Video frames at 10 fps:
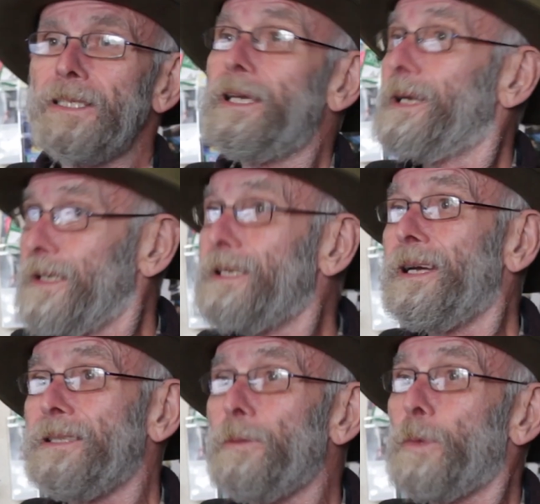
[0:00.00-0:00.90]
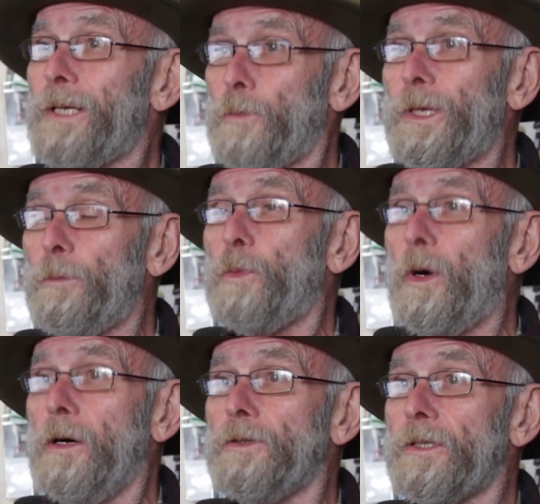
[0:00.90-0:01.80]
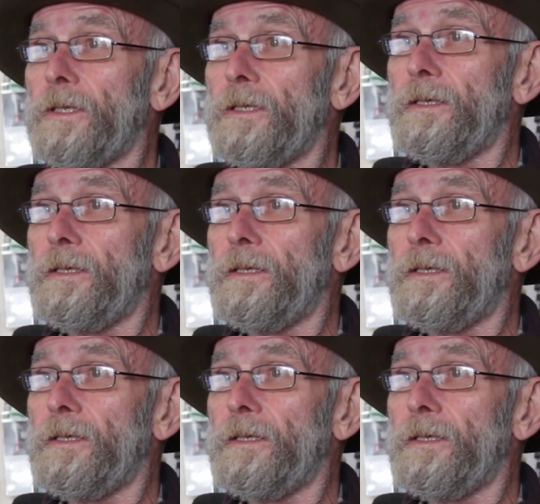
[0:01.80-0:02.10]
Yeah, it was.